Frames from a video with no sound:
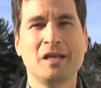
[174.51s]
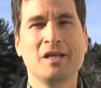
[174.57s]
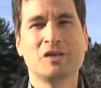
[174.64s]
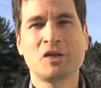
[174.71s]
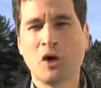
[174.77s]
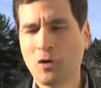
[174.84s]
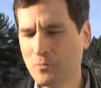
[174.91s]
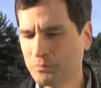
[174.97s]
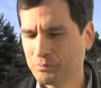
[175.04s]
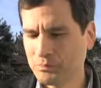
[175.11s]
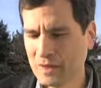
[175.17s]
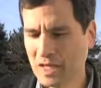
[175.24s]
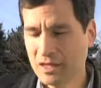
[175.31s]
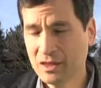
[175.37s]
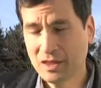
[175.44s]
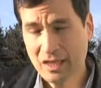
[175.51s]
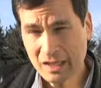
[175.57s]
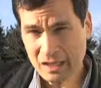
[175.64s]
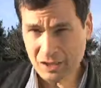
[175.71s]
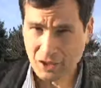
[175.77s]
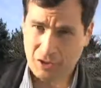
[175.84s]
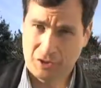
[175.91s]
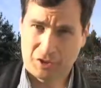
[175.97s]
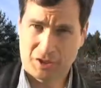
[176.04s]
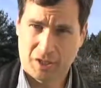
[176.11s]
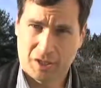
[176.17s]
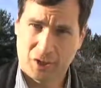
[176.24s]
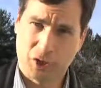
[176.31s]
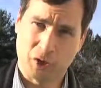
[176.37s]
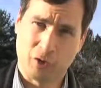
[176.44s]
So, in this year's
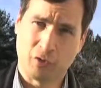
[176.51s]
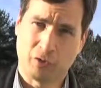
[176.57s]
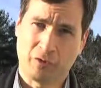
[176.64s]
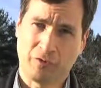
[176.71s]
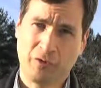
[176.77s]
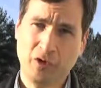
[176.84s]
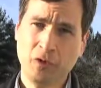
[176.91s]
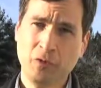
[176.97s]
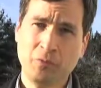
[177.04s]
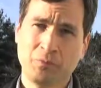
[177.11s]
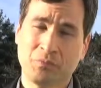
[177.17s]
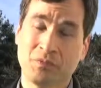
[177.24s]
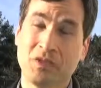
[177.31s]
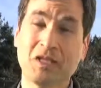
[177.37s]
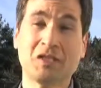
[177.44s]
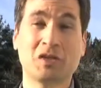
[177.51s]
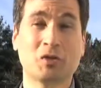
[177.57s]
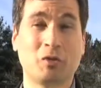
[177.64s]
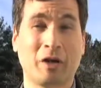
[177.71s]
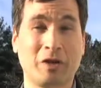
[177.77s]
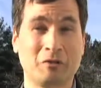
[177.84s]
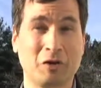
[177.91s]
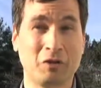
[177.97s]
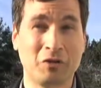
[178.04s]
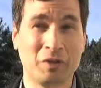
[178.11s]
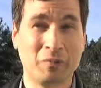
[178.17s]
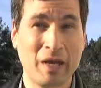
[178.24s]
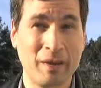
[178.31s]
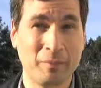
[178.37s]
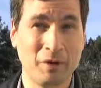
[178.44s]
Zune review, this is what I wrote in the
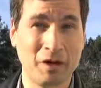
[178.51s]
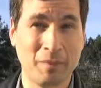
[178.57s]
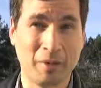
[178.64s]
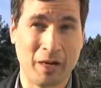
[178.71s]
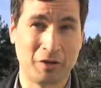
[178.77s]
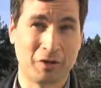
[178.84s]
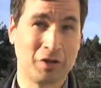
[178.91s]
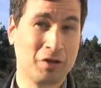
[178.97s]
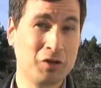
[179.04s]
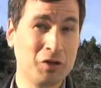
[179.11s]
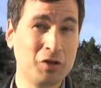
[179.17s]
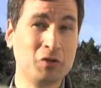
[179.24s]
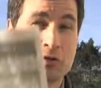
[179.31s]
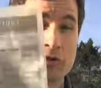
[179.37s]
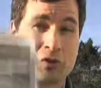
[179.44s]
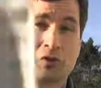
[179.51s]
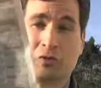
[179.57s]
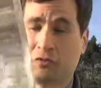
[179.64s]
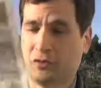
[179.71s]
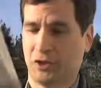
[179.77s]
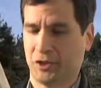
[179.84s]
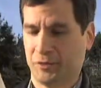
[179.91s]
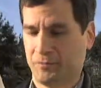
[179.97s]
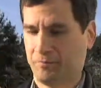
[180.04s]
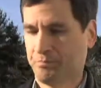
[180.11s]
paper about the new Zunes.